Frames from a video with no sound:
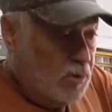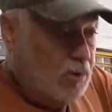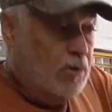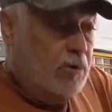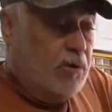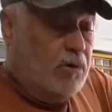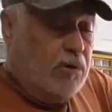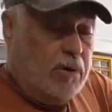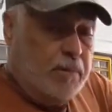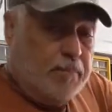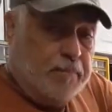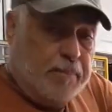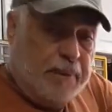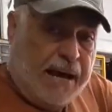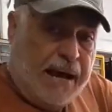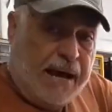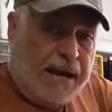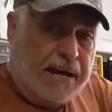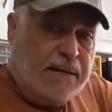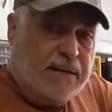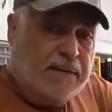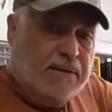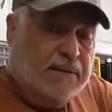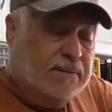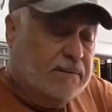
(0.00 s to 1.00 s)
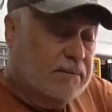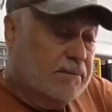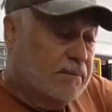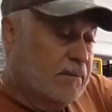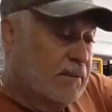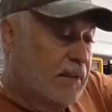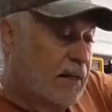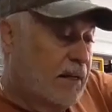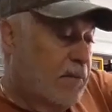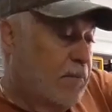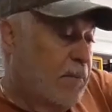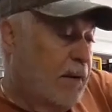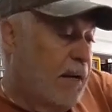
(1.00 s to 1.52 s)
or a pack,
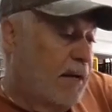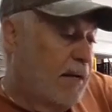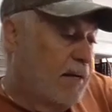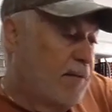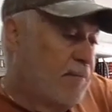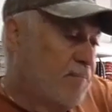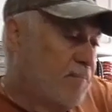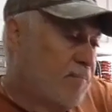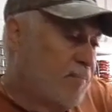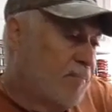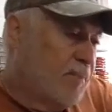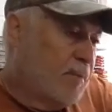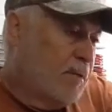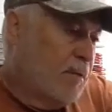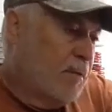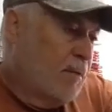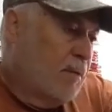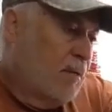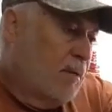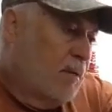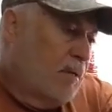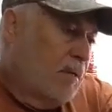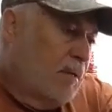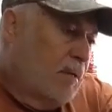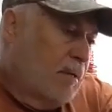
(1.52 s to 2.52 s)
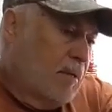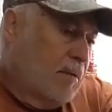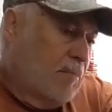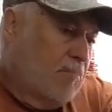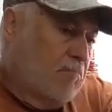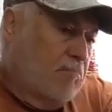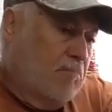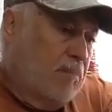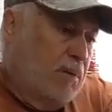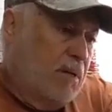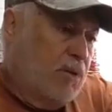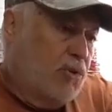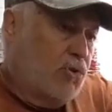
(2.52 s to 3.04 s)
not a bag,
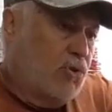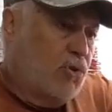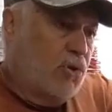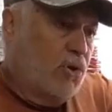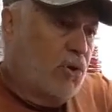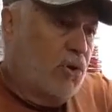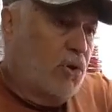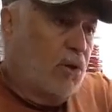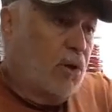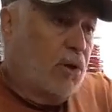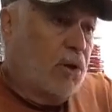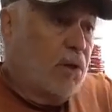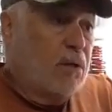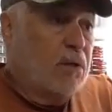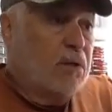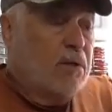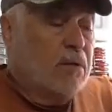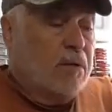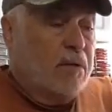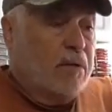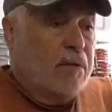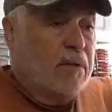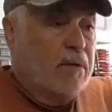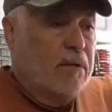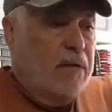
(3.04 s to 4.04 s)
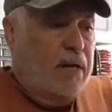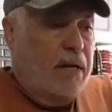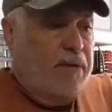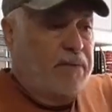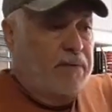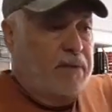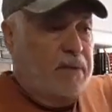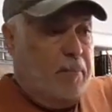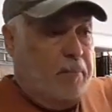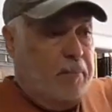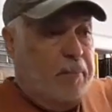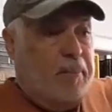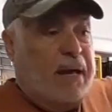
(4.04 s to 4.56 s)
make sure
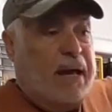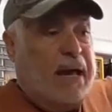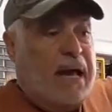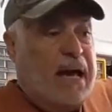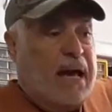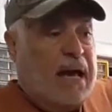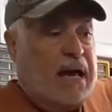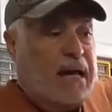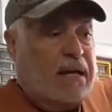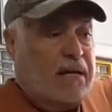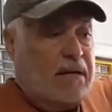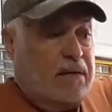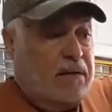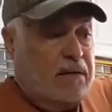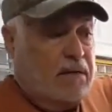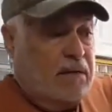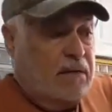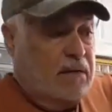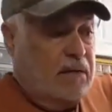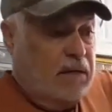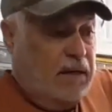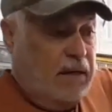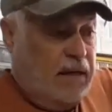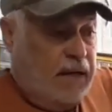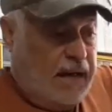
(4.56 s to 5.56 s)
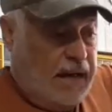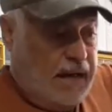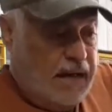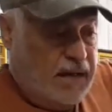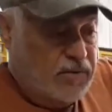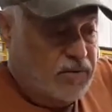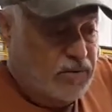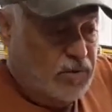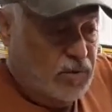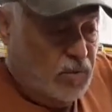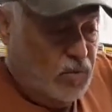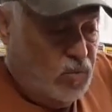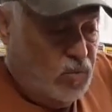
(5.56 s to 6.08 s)
that the pack has the